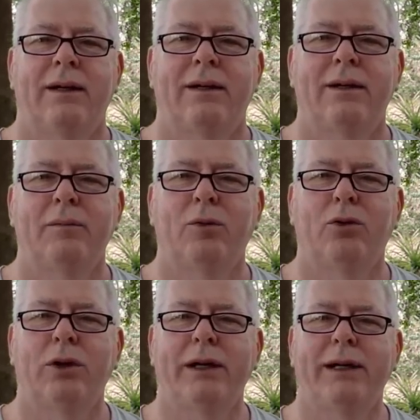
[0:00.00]
Good
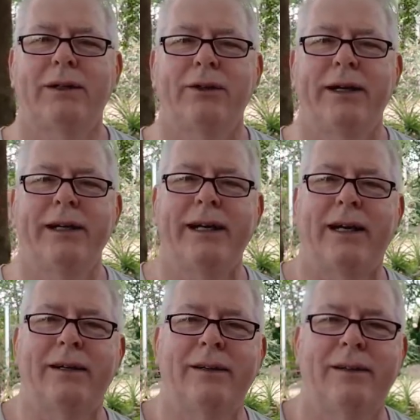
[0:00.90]
morning to
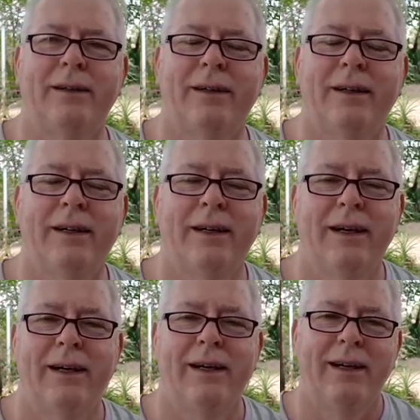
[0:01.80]
India.
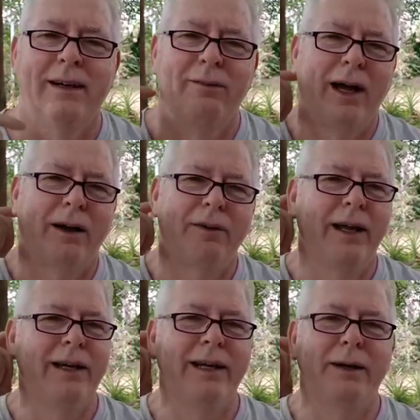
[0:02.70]
We have an
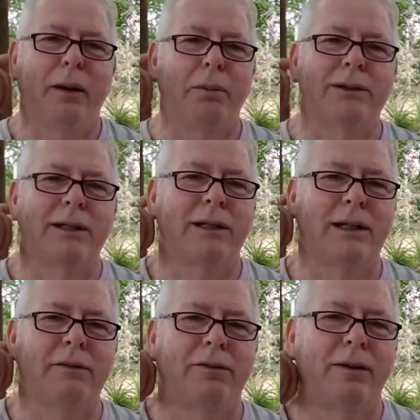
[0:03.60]
Indian
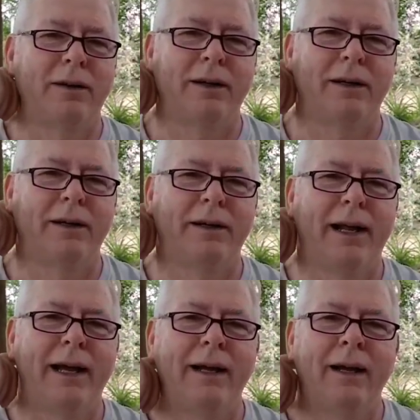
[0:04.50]
representative.
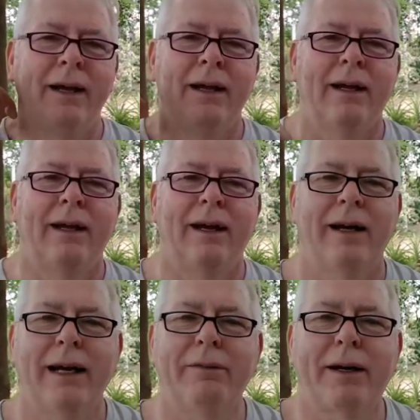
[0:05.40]
That
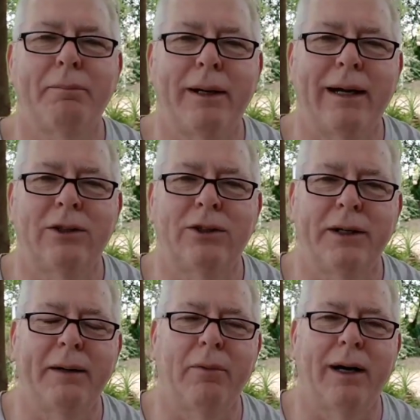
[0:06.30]
I never can pronounce your
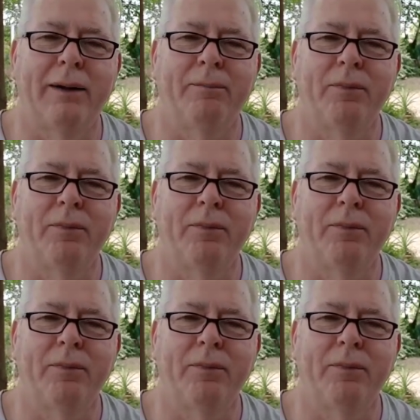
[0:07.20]
name right.